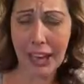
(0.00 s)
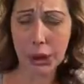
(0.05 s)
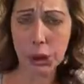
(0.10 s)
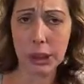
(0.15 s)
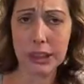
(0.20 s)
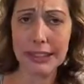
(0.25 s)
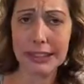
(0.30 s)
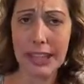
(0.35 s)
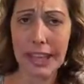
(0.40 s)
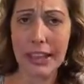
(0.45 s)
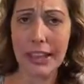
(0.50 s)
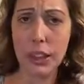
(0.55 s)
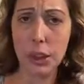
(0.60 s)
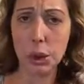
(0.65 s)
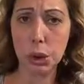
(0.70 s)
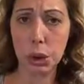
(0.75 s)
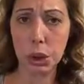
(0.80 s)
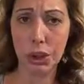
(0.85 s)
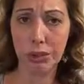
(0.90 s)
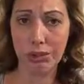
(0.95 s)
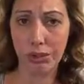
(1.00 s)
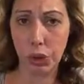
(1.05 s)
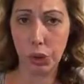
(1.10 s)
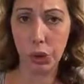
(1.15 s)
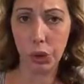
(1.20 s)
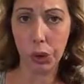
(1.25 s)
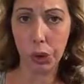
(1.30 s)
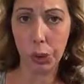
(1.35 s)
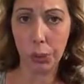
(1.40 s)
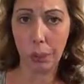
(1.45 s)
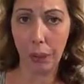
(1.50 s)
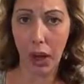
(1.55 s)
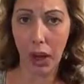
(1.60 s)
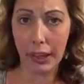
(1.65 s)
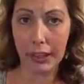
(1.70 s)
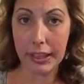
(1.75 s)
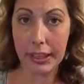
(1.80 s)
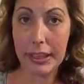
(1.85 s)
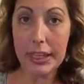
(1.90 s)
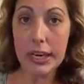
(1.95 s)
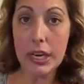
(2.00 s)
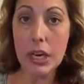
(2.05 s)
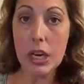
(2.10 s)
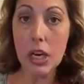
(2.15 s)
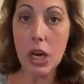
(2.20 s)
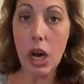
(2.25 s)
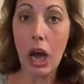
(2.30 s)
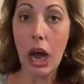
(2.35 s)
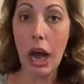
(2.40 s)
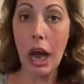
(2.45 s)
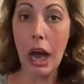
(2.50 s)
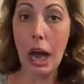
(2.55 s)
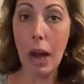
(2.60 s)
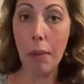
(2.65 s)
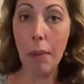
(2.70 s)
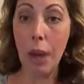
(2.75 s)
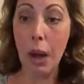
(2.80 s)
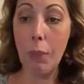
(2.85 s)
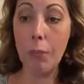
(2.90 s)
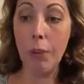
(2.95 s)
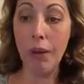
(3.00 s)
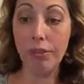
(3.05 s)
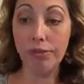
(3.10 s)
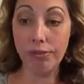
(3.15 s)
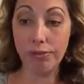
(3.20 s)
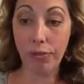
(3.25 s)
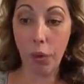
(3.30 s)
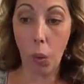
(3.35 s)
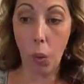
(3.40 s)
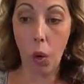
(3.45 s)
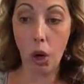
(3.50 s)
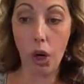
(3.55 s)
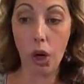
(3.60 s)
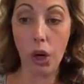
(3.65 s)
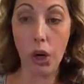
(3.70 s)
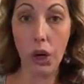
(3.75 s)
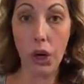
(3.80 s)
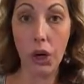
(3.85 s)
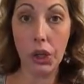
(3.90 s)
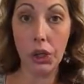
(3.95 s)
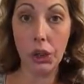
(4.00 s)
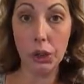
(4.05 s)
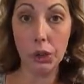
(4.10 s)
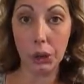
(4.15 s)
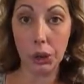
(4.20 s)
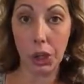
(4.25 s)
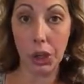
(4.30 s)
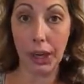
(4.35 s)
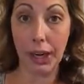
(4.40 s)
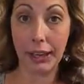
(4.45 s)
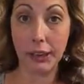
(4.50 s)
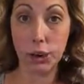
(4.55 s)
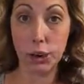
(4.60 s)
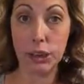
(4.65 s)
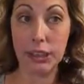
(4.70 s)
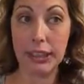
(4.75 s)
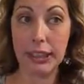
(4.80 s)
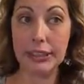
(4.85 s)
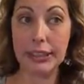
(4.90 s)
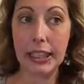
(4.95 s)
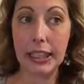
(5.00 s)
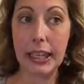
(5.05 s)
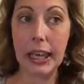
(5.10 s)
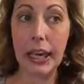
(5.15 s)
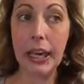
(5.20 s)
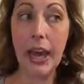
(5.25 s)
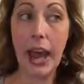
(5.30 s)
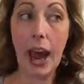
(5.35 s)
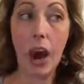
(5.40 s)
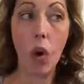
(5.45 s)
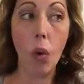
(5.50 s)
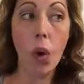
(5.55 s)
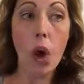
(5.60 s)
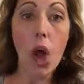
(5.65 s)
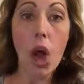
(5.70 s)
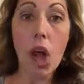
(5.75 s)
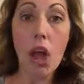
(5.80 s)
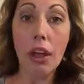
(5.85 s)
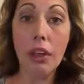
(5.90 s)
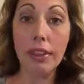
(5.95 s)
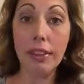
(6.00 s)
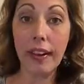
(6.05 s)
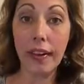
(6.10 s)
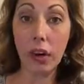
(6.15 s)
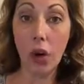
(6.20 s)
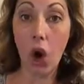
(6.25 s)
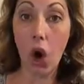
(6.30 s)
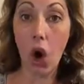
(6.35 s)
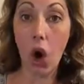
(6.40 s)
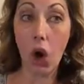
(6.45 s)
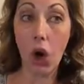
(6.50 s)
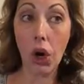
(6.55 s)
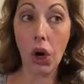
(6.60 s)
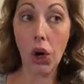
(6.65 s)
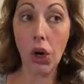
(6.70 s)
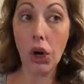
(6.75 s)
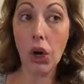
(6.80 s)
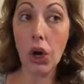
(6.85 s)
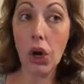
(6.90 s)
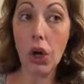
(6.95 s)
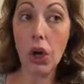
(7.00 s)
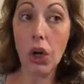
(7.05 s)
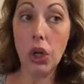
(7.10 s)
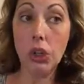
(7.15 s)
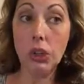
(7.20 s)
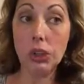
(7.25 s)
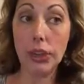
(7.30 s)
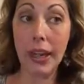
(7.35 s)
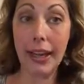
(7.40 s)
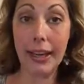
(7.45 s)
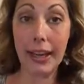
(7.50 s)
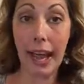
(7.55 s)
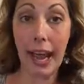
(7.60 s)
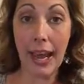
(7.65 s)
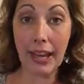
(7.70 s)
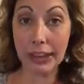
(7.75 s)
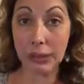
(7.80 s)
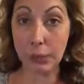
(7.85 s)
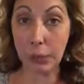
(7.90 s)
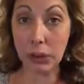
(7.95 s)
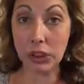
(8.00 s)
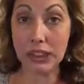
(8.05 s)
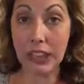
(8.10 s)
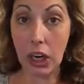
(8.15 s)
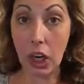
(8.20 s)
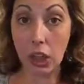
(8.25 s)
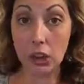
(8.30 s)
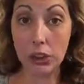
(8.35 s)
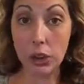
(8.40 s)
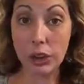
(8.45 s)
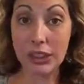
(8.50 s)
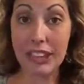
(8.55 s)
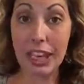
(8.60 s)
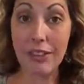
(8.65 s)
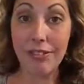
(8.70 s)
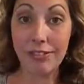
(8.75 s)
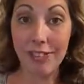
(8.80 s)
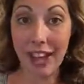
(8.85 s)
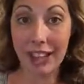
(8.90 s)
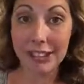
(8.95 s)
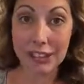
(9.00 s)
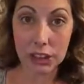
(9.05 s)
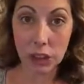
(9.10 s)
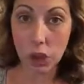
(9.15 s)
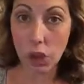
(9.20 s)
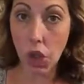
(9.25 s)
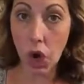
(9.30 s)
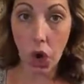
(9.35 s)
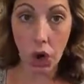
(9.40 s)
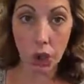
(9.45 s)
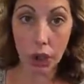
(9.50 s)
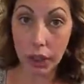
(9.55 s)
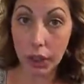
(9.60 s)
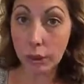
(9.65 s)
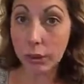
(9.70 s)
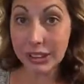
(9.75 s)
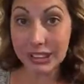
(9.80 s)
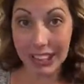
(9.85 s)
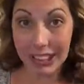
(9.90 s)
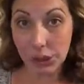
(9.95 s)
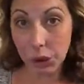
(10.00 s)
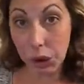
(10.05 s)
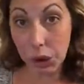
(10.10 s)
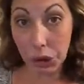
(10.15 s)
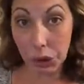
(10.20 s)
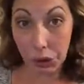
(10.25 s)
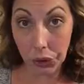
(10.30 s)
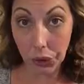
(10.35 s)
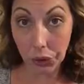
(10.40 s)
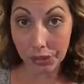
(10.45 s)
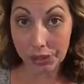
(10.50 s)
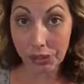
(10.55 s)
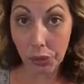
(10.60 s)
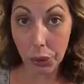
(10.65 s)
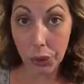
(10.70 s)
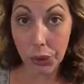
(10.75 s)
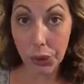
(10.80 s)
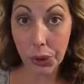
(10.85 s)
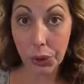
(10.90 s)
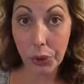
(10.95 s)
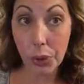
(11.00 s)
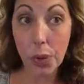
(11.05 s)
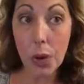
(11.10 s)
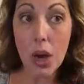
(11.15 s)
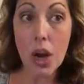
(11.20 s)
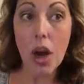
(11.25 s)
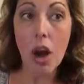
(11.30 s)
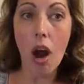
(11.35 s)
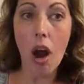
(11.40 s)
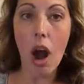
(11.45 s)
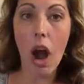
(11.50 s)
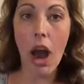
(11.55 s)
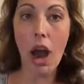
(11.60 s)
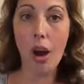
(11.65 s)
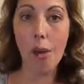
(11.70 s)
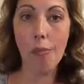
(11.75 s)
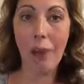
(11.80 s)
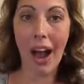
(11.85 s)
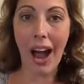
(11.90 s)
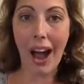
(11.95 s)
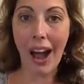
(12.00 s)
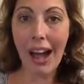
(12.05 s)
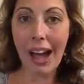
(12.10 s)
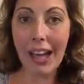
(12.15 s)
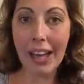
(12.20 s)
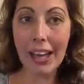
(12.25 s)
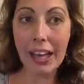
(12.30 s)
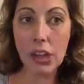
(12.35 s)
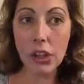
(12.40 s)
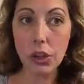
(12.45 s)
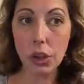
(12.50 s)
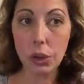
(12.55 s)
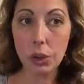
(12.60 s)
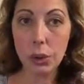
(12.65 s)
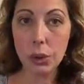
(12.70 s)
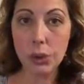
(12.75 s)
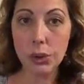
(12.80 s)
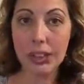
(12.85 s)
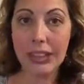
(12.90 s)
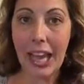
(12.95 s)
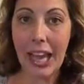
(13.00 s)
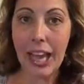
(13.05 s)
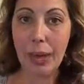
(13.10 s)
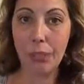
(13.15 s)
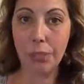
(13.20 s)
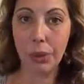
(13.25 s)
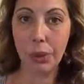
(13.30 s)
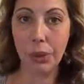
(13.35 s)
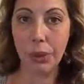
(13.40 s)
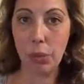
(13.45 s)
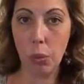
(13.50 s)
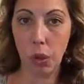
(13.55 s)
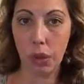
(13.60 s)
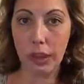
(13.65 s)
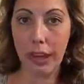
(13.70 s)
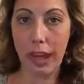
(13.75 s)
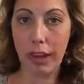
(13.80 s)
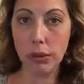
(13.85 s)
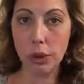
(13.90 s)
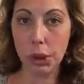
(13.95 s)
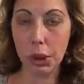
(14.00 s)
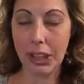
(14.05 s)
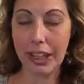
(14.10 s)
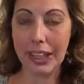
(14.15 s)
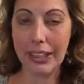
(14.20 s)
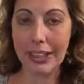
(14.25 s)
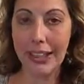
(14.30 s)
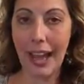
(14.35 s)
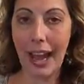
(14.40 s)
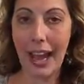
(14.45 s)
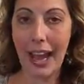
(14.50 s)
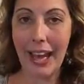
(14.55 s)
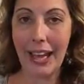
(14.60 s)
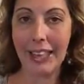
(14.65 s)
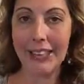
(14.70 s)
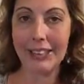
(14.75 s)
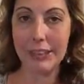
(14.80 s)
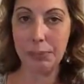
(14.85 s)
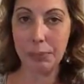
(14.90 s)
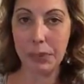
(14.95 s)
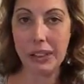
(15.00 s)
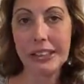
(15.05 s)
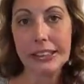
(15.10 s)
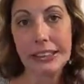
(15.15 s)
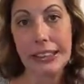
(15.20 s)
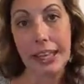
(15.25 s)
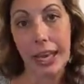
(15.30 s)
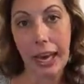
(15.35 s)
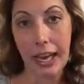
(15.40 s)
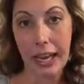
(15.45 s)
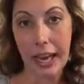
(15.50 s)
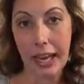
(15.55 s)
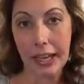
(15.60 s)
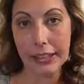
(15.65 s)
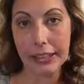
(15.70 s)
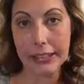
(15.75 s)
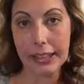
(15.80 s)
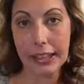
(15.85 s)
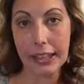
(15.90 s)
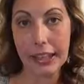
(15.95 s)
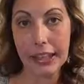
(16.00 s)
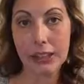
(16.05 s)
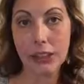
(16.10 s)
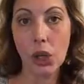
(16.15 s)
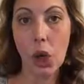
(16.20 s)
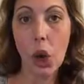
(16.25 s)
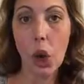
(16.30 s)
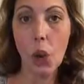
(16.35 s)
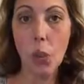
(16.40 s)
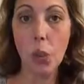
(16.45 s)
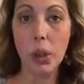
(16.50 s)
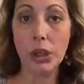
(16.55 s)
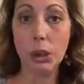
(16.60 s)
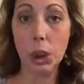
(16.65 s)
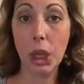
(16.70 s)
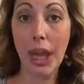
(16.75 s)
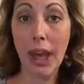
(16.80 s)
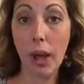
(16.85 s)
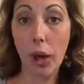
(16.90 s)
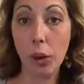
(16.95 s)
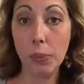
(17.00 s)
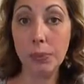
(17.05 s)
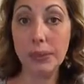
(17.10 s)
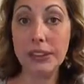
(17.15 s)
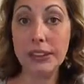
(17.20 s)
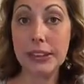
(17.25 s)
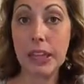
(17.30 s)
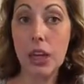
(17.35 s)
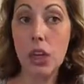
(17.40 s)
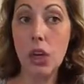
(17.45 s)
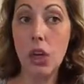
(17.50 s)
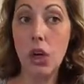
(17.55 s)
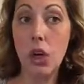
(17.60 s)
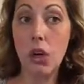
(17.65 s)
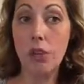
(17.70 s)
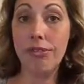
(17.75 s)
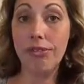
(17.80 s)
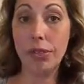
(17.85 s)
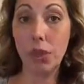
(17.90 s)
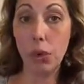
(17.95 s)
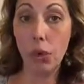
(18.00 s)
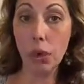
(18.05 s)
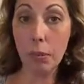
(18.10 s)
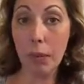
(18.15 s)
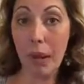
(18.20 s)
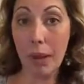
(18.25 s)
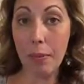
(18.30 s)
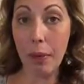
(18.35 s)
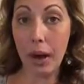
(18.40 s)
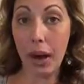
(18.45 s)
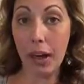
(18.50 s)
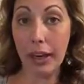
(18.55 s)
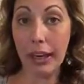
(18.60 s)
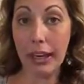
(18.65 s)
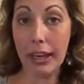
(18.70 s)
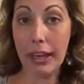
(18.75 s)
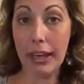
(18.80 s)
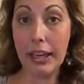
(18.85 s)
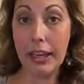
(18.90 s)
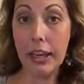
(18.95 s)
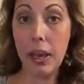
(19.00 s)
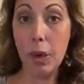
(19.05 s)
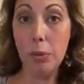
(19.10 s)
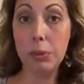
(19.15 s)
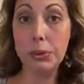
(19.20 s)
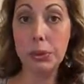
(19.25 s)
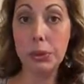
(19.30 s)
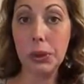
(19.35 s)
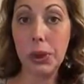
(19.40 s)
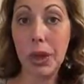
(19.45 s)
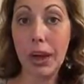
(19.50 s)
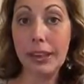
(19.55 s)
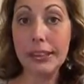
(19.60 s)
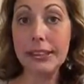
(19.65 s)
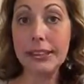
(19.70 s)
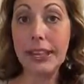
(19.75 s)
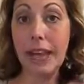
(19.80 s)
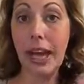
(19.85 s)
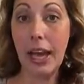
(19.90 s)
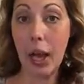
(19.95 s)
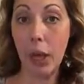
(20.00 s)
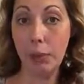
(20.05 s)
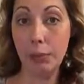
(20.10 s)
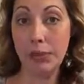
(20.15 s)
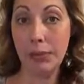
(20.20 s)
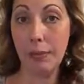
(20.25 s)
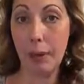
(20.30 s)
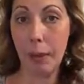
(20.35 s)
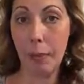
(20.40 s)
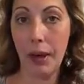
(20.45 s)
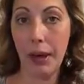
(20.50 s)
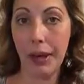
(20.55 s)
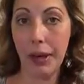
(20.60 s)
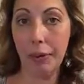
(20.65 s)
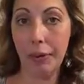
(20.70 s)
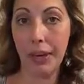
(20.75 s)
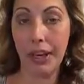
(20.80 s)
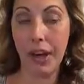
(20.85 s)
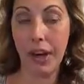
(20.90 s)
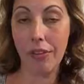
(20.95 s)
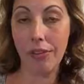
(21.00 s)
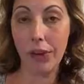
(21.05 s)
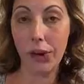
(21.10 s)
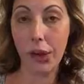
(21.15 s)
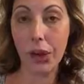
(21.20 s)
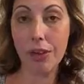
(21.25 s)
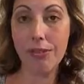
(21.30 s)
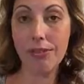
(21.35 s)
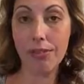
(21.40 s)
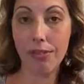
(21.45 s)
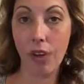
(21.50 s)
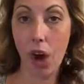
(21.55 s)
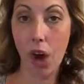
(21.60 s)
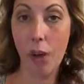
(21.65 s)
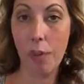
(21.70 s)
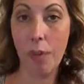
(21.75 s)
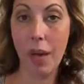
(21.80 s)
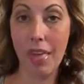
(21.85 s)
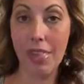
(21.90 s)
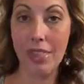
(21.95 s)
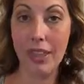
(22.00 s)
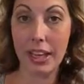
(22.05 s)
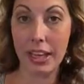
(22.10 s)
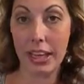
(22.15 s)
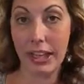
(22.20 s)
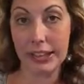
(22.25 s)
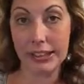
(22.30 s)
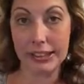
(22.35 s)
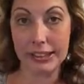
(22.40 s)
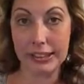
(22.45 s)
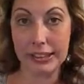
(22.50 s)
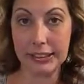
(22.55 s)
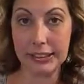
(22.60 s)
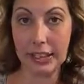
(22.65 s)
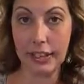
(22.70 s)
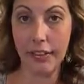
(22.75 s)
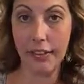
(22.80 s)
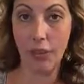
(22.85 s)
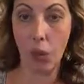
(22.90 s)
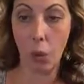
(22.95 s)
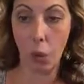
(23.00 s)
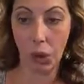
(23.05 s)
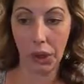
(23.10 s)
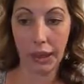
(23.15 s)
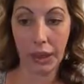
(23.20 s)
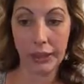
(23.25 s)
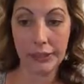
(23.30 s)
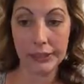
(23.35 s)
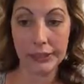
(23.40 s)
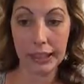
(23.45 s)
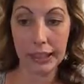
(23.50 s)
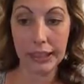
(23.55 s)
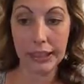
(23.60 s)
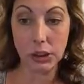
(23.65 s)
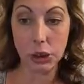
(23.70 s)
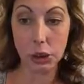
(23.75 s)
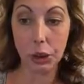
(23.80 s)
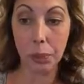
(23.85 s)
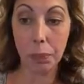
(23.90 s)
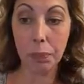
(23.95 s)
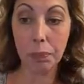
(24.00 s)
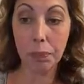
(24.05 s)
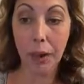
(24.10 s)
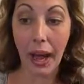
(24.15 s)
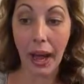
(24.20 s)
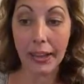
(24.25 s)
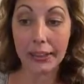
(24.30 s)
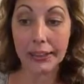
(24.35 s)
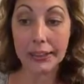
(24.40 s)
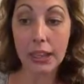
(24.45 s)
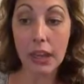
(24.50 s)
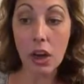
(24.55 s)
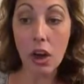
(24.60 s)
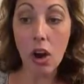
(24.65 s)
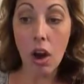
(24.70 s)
actually say that you should fuel your body before you start exercising. Now, there are experts that also say fasted cardio is actually good for you. I use a pre-workout drink that has BCAAs in it, which helps fuel my body, plus helps my body recover from the extensive workouts that I do. But